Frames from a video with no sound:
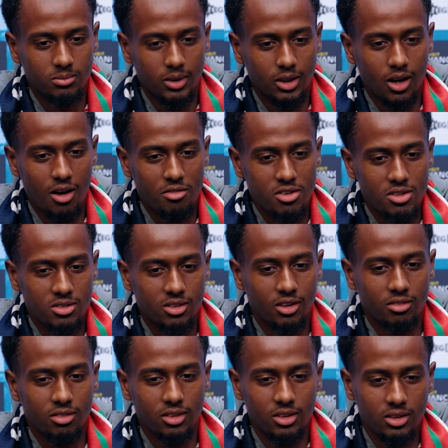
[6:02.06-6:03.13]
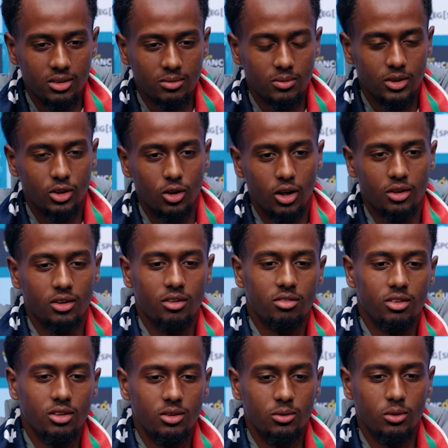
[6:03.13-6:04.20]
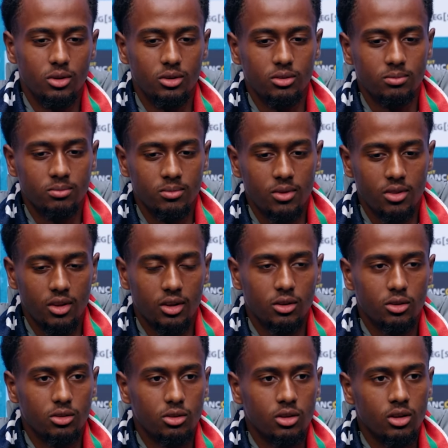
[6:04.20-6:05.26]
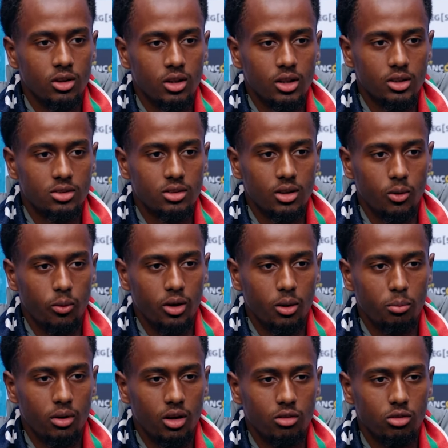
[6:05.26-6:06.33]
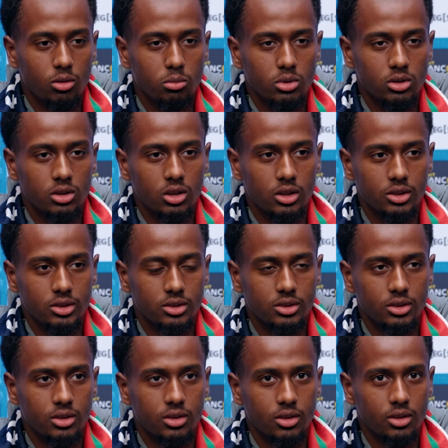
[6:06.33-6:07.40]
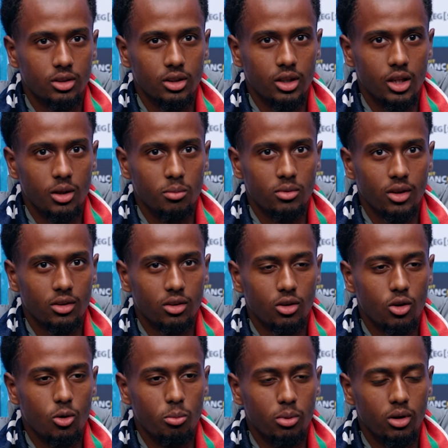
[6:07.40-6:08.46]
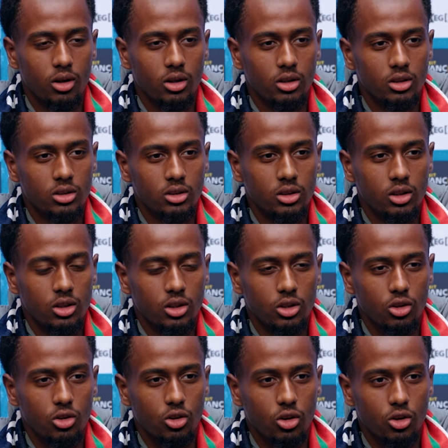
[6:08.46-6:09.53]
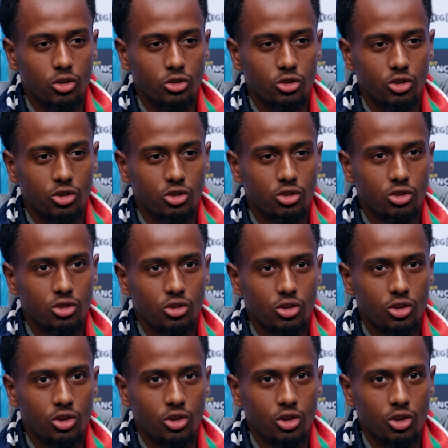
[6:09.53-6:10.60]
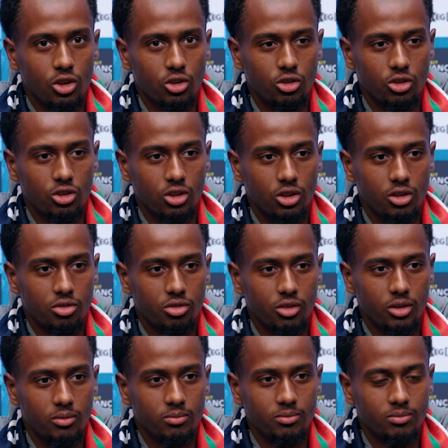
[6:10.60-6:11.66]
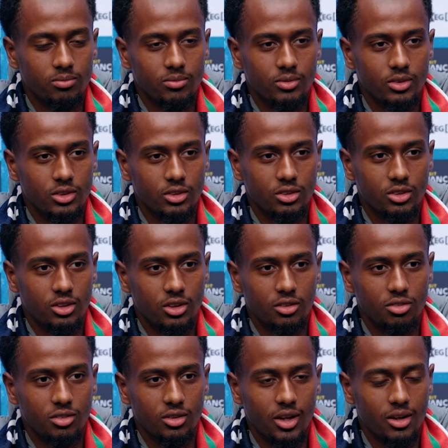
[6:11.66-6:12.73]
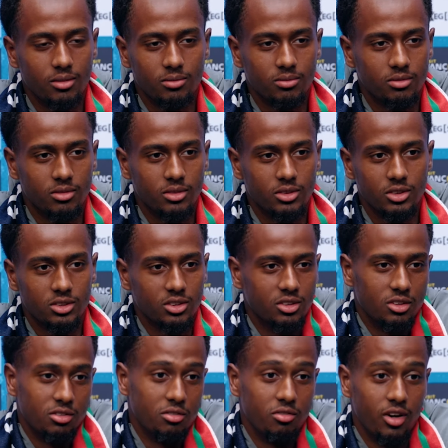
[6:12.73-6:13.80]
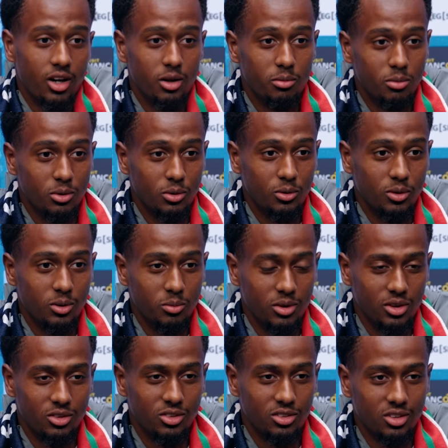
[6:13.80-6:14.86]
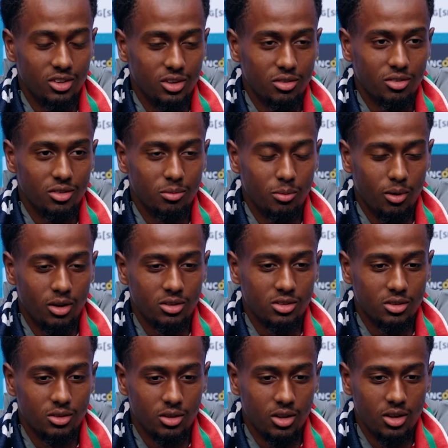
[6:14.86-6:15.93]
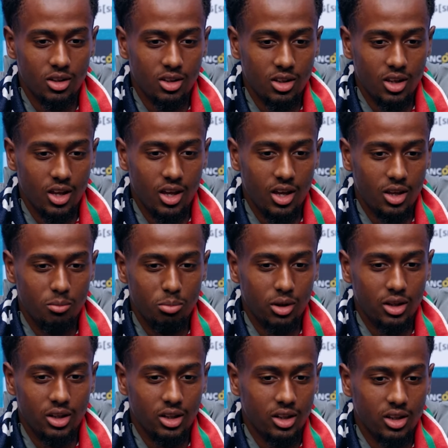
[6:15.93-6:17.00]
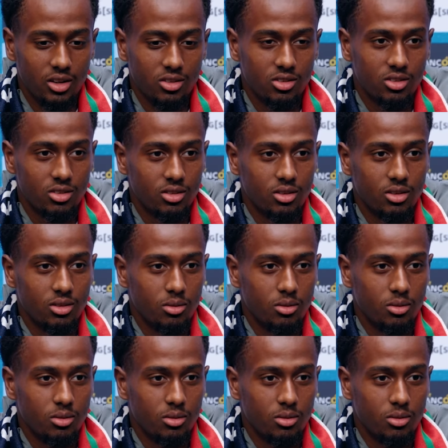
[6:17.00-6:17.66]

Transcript: My confidence definitely, you know, I definitely would think it went up a level, because the games at the Copa, you know, it's just a different vibe. You know what I mean? It's just a different monster, and playing against